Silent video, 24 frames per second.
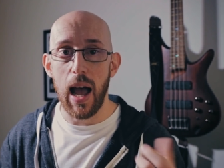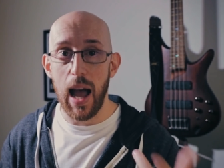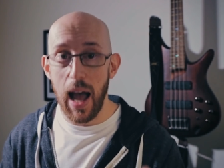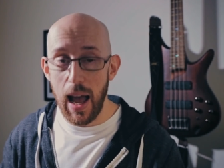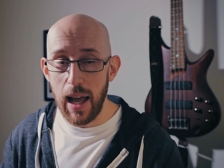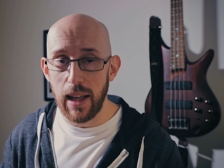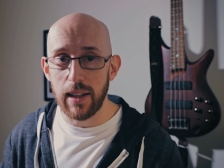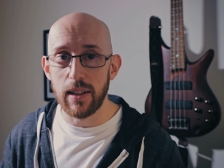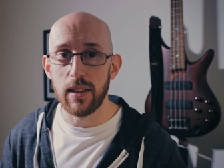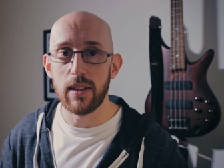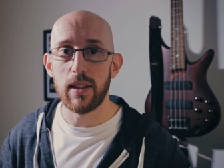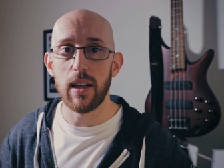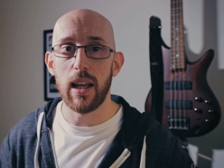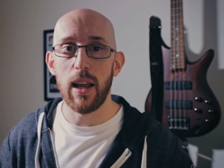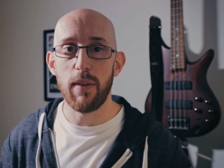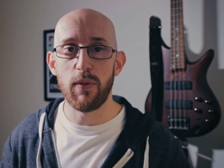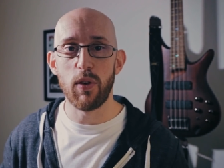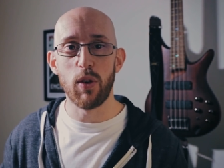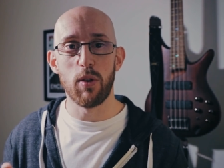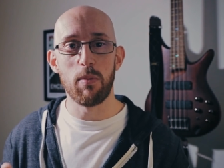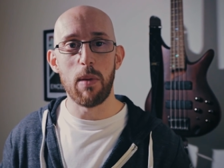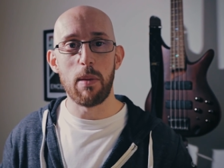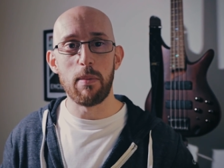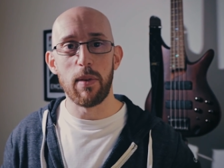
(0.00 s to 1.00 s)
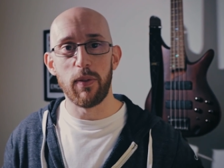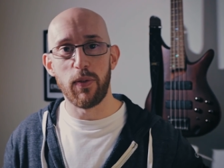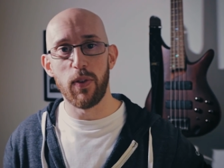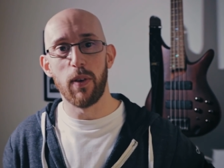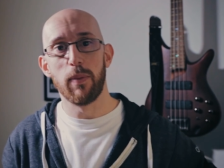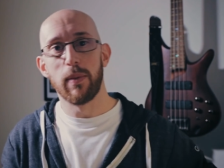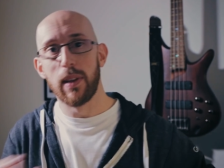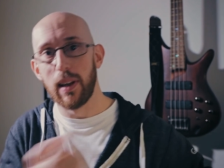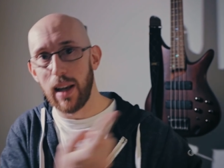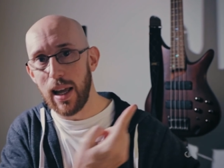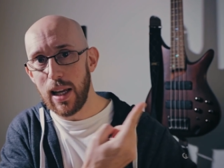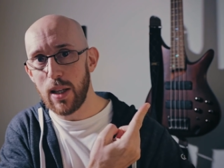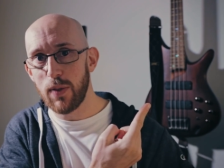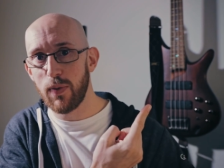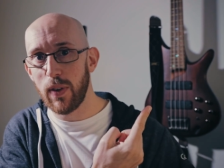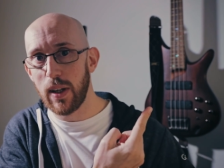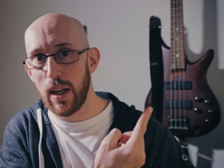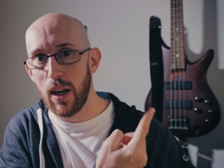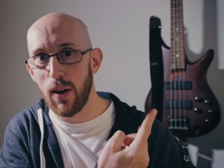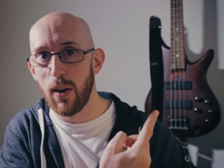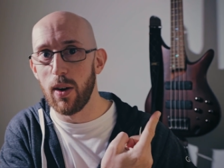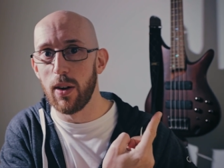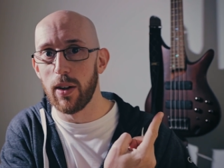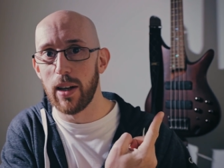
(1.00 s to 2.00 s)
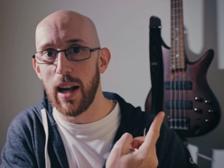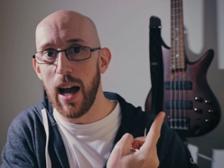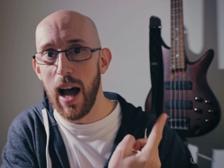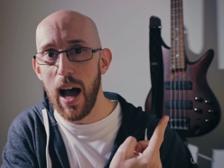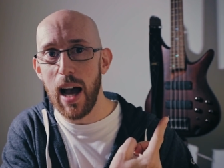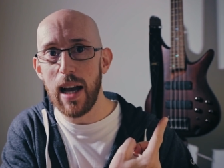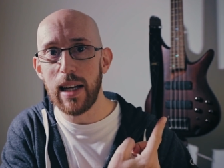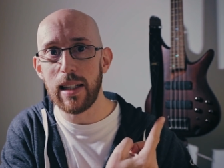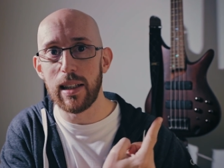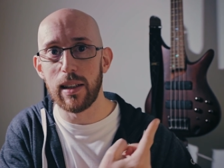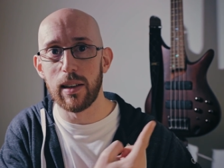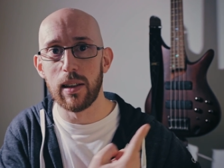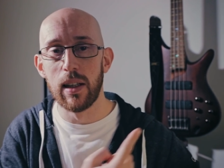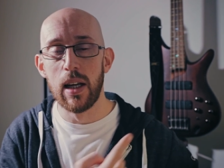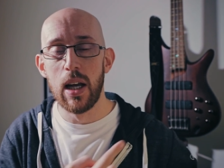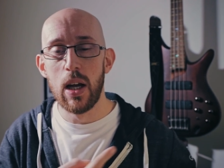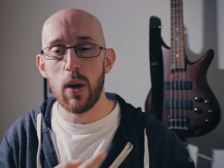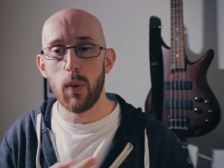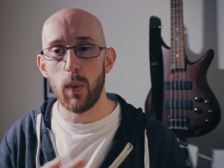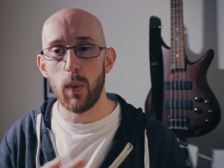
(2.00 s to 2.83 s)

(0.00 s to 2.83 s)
And if you remember from the last video on idle,